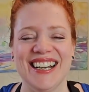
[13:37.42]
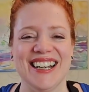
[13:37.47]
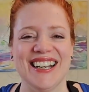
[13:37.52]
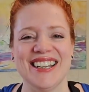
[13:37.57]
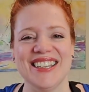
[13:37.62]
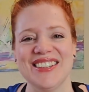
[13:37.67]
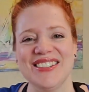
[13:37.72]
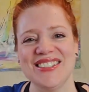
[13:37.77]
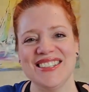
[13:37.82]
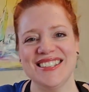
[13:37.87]

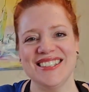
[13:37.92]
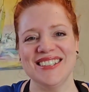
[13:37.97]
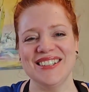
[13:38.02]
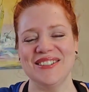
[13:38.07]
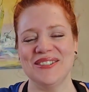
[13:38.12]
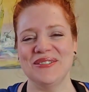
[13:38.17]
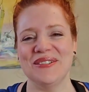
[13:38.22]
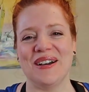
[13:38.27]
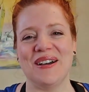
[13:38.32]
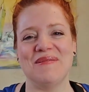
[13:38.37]
used
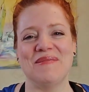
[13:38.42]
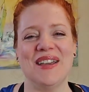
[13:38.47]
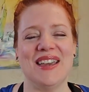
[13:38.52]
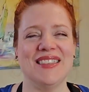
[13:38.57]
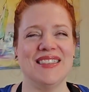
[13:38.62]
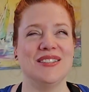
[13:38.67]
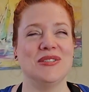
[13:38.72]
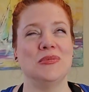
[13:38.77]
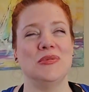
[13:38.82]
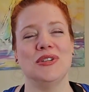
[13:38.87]
to make
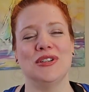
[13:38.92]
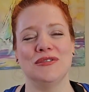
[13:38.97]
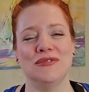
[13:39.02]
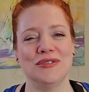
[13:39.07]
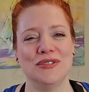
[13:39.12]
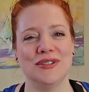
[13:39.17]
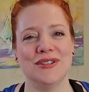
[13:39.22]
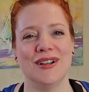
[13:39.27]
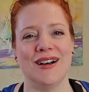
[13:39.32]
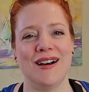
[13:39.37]
these
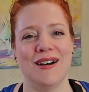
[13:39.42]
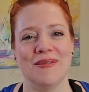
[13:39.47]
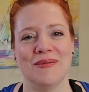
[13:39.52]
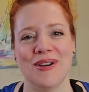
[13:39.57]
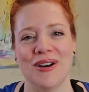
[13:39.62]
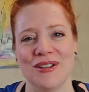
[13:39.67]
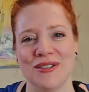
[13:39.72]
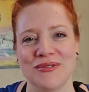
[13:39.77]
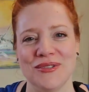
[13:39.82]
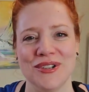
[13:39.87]
beautiful olive